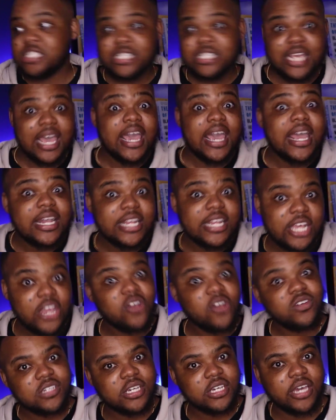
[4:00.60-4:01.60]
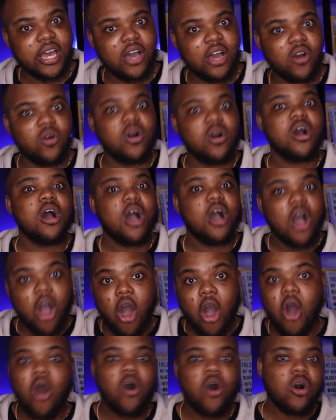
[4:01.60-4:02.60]
ten years ago,
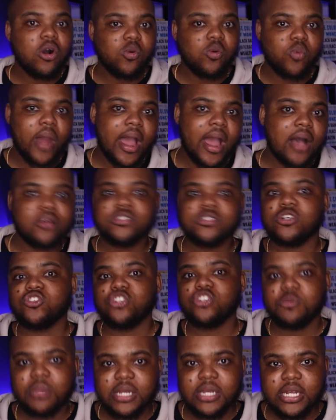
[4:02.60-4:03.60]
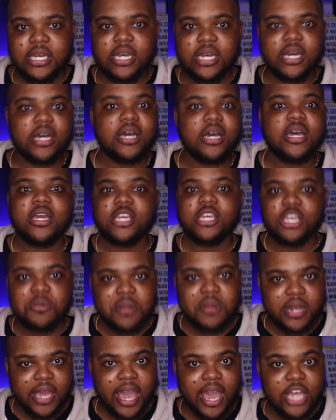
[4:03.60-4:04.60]
all around social media,
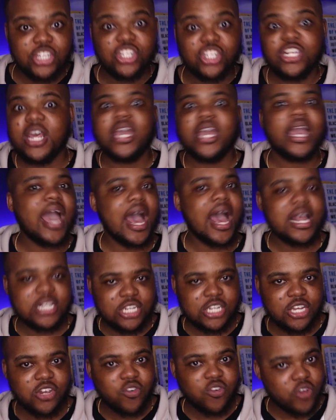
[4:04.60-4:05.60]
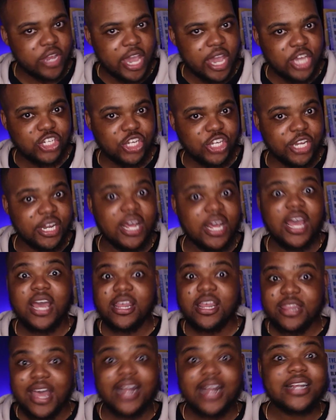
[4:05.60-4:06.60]
communication, and content creation.
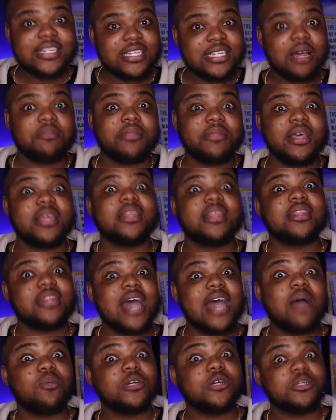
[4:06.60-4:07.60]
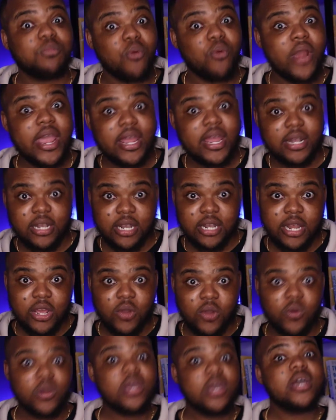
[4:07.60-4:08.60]
That is something that was brand
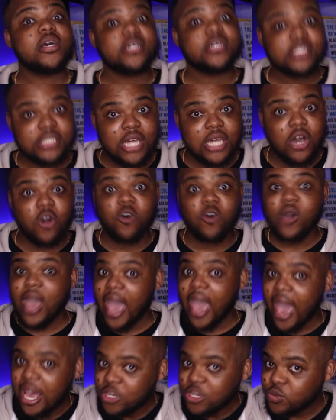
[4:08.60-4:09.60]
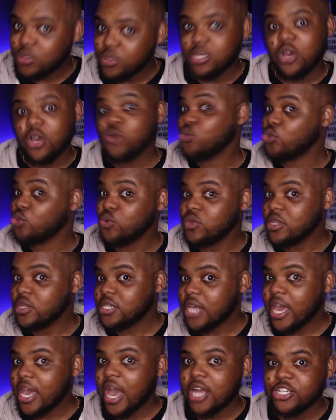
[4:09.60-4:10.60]
new. So as we go through
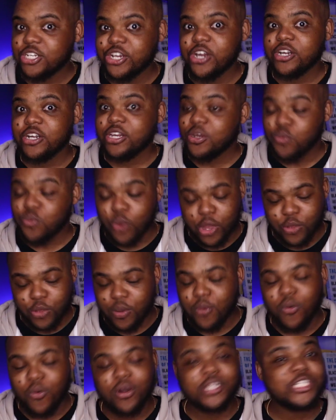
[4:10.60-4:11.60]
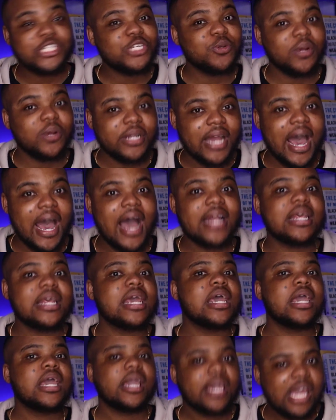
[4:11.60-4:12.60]
this A I journey, whether we want to or not,
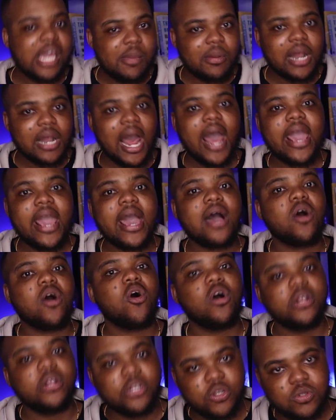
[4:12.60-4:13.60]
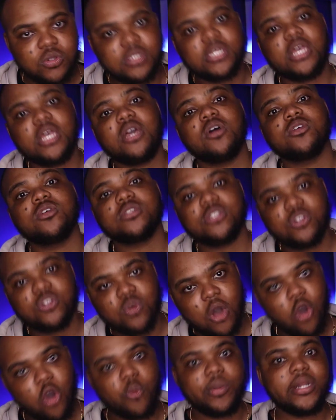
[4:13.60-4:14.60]
keep an eye out on new skills,
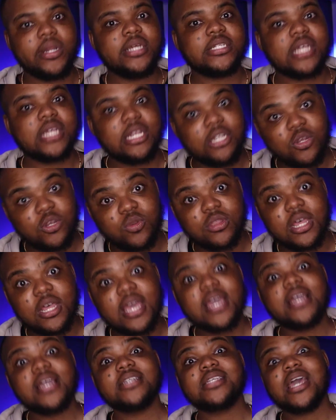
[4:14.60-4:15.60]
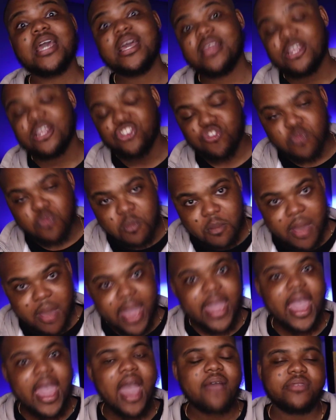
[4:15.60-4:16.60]
new openings, and new things that you
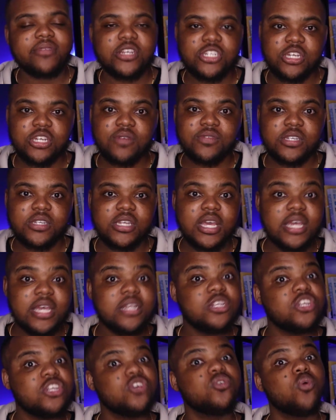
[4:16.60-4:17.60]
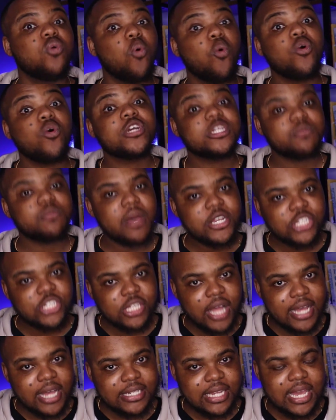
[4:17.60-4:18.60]
may have to shift into or
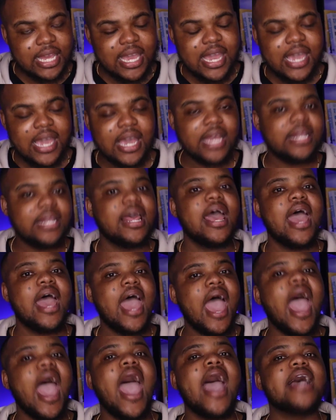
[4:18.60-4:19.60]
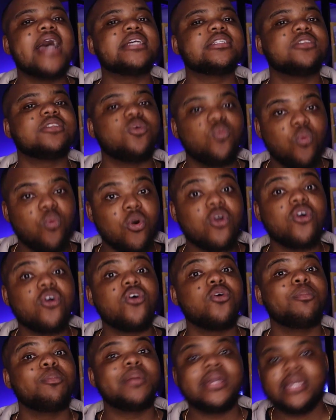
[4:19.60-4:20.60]
specialize in as the
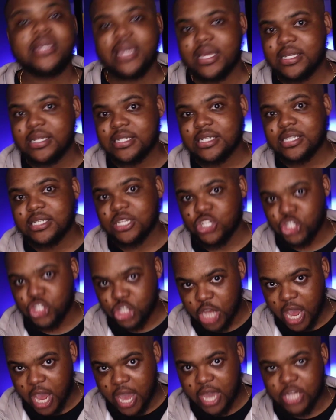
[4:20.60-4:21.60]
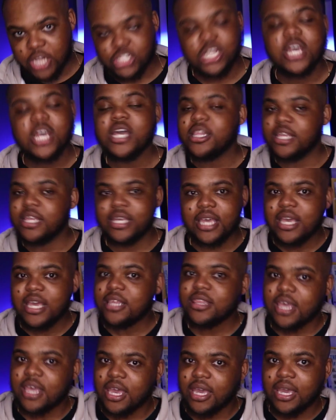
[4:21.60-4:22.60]
world begins to change. The
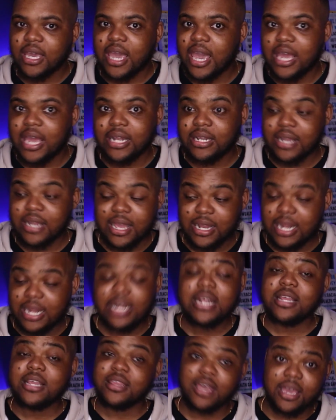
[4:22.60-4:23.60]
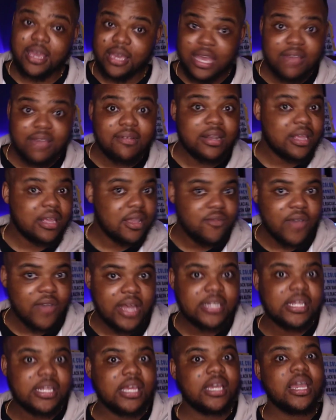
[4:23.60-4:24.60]
key thing in, in anything, even in
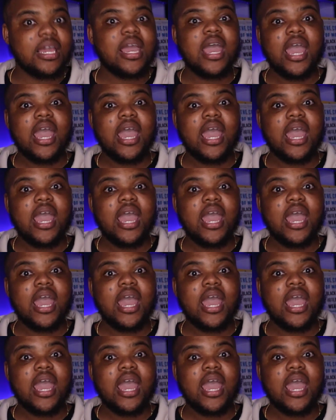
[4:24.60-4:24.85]
investing,